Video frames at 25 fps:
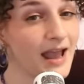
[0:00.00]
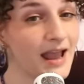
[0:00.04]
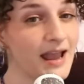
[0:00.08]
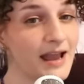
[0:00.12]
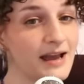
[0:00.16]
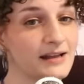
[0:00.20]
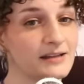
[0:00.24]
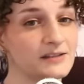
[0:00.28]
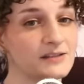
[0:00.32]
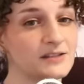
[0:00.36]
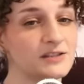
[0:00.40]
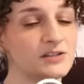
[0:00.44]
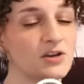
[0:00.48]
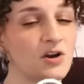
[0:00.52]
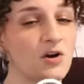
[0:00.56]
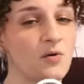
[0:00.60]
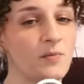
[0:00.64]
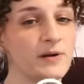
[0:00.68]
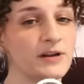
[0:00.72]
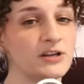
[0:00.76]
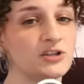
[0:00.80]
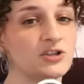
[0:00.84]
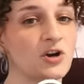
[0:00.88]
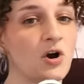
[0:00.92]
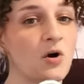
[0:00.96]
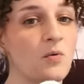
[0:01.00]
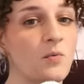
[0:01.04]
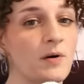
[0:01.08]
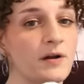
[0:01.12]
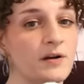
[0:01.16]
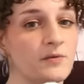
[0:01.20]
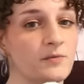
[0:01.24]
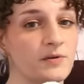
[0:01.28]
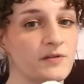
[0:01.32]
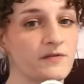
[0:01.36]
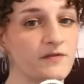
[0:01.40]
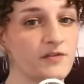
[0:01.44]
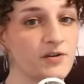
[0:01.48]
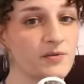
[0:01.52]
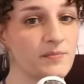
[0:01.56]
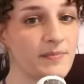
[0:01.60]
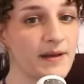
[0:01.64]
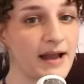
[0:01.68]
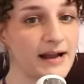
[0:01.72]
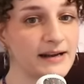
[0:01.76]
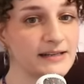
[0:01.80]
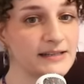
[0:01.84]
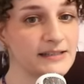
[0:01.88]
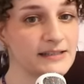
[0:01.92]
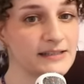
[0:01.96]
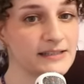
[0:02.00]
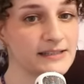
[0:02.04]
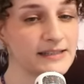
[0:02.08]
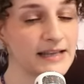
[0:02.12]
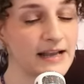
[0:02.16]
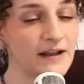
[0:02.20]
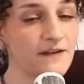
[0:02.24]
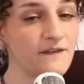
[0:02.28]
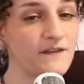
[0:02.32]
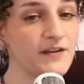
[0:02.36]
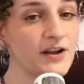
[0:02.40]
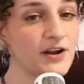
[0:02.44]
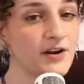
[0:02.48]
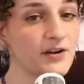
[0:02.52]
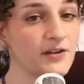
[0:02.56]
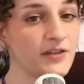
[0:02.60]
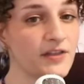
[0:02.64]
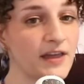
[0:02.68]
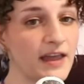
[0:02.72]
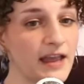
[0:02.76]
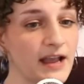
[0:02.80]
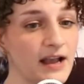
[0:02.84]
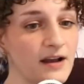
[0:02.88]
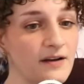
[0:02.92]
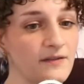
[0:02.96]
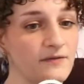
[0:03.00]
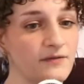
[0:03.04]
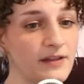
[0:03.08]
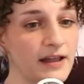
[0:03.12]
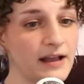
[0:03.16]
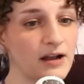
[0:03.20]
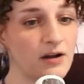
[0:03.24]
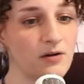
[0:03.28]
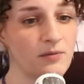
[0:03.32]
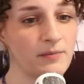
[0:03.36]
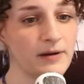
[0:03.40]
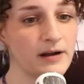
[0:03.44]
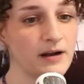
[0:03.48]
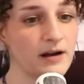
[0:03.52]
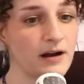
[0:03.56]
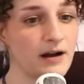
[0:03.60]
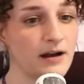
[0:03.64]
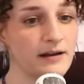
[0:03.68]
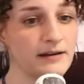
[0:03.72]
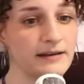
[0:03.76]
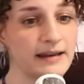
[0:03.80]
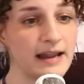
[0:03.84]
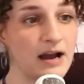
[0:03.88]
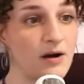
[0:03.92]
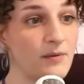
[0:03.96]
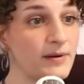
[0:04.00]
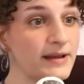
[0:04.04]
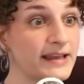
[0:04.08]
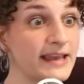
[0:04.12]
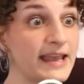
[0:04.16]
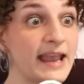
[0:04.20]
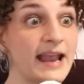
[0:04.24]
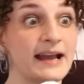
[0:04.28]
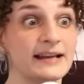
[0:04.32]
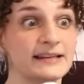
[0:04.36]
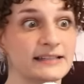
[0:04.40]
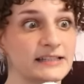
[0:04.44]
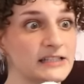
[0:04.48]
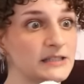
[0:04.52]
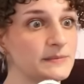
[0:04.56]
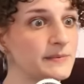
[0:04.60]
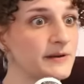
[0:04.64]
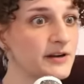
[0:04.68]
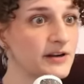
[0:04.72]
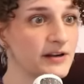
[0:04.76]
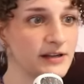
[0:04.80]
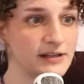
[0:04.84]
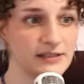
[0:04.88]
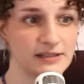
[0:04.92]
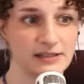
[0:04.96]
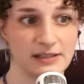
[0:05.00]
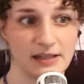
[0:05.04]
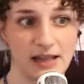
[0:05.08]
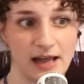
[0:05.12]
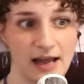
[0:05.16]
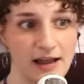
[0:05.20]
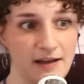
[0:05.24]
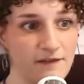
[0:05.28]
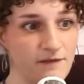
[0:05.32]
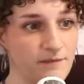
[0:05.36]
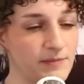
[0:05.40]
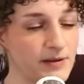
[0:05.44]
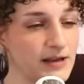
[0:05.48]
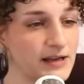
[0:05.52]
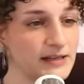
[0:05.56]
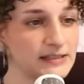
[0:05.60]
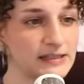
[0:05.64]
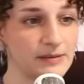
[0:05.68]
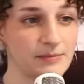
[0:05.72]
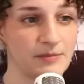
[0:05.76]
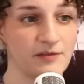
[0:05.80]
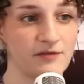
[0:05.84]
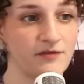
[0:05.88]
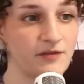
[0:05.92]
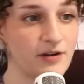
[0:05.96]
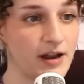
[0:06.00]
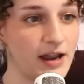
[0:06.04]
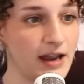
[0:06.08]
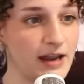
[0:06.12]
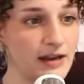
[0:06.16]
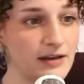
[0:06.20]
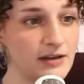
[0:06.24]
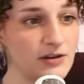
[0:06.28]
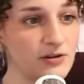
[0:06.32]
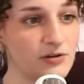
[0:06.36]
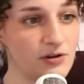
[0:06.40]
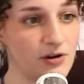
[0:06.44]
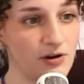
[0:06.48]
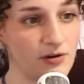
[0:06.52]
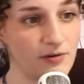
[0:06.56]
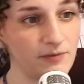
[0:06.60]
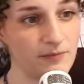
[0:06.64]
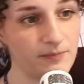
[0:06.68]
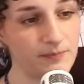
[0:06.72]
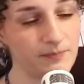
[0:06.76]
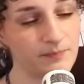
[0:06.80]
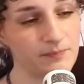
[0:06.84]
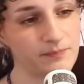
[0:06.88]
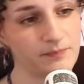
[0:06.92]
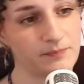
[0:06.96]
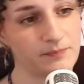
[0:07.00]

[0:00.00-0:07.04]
and so we don't want to revert back to this like fear thing of like, oh my God, now we can't experience life because I'm afraid, you know?